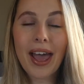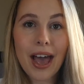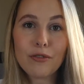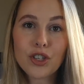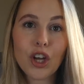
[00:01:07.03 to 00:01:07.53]
I
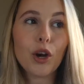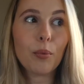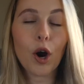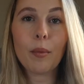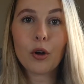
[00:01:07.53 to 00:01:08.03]
haven't done a
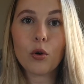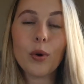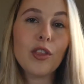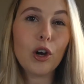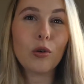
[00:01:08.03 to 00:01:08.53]
Primark haul
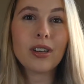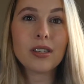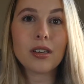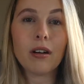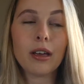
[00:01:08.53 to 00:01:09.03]
in the
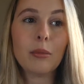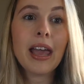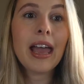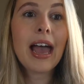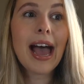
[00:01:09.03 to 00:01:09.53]
longest time,
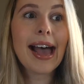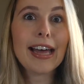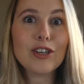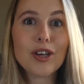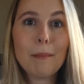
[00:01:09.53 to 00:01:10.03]

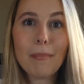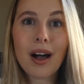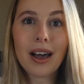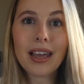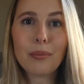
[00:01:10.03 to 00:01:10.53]
and
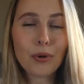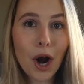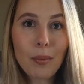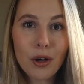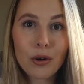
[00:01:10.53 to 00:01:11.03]
my
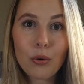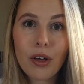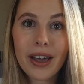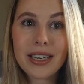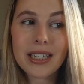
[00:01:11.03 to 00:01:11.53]
Primark haul
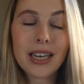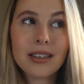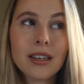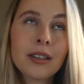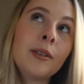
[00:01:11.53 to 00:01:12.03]
that I did